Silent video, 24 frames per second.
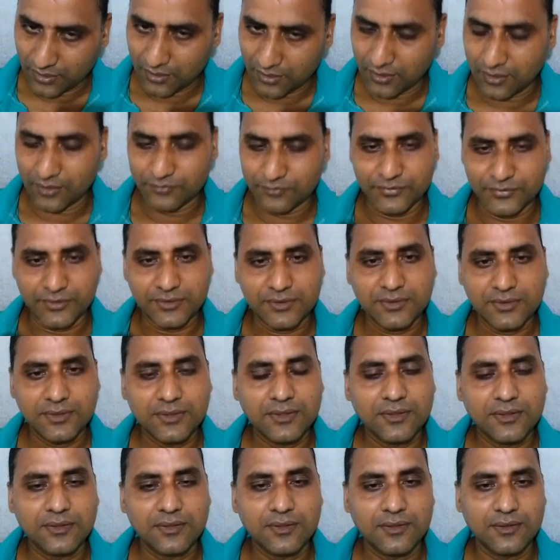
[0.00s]
object,
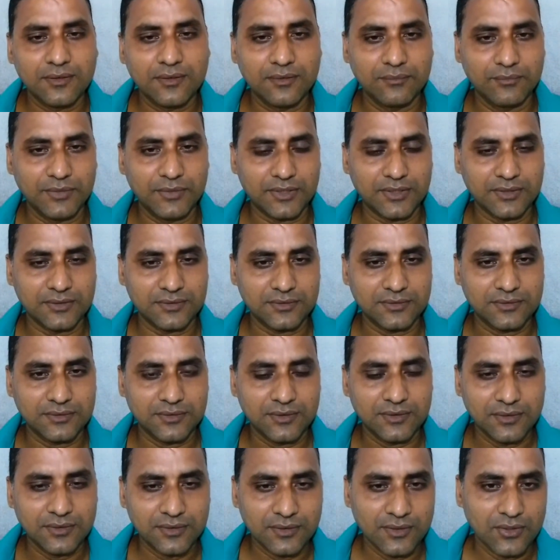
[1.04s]
and because
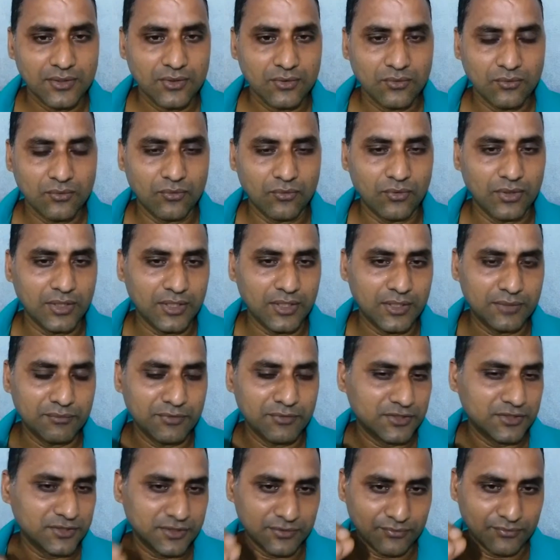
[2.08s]
oil
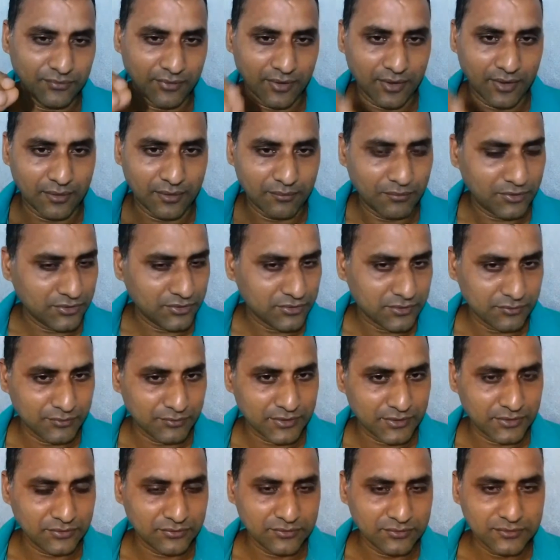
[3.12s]
emulsifier must be
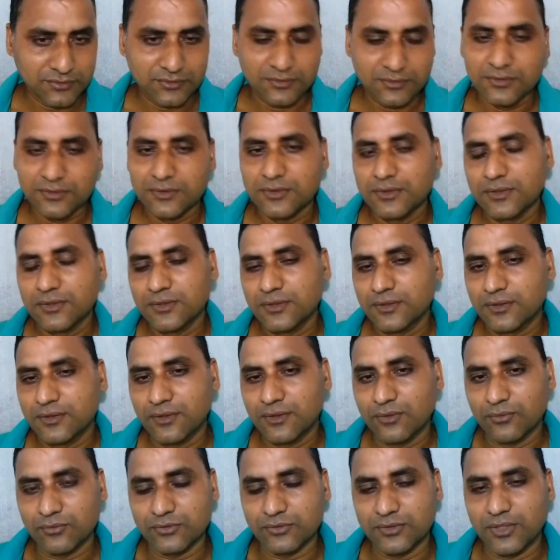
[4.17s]
used.
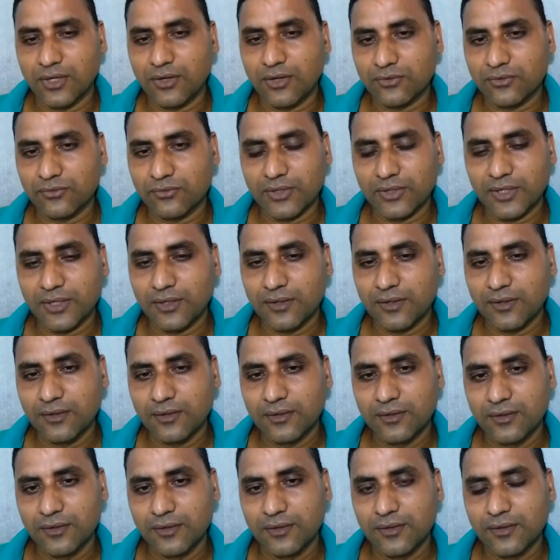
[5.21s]
Without oil
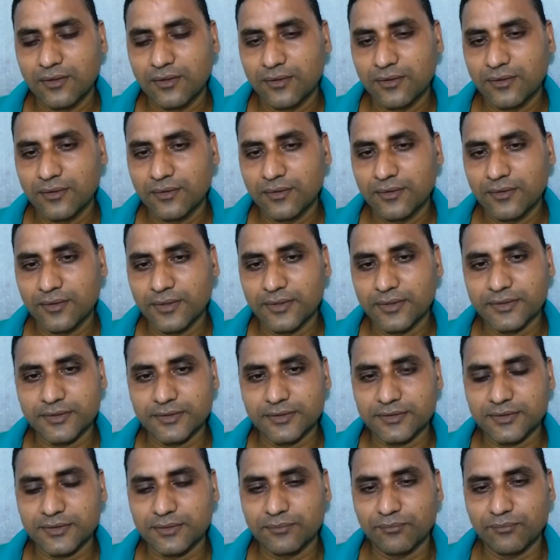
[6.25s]
it
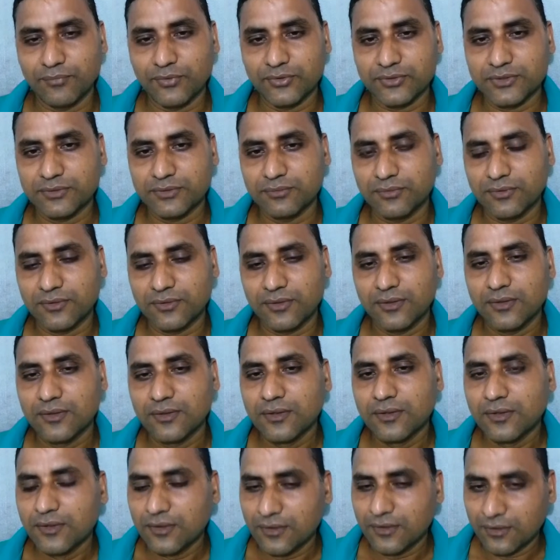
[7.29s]
is impossible
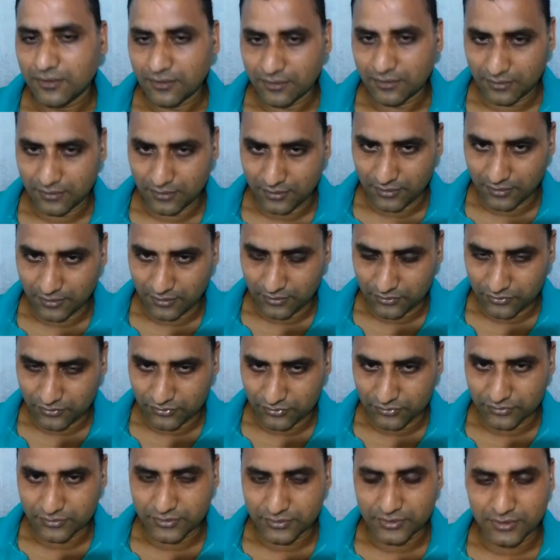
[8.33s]

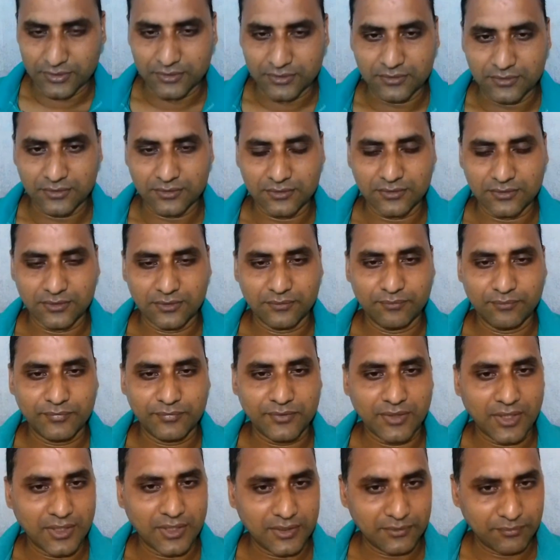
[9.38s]
to see such a
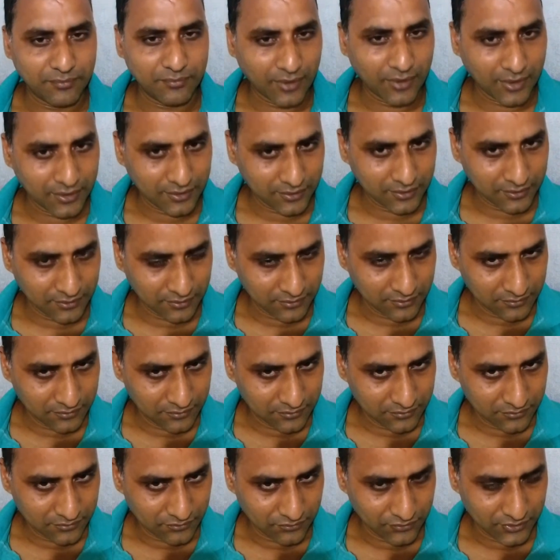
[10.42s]
tiny particle
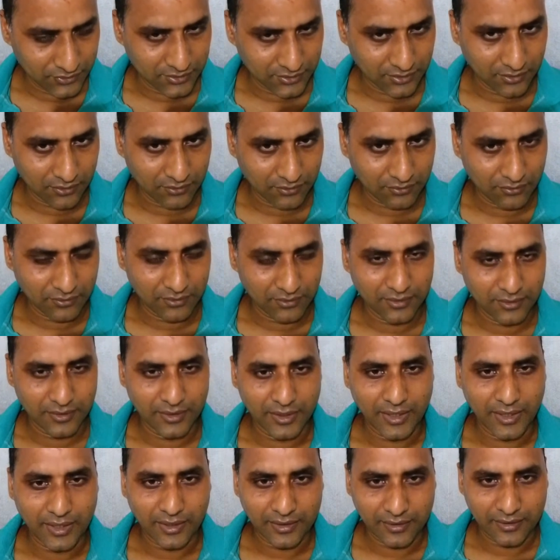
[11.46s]
with our
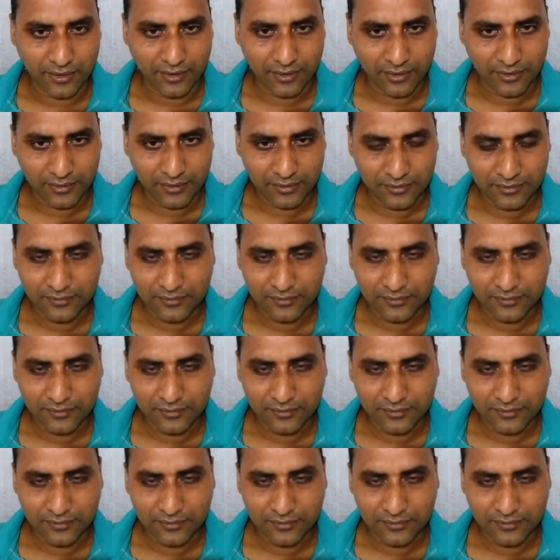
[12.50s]
naked eye.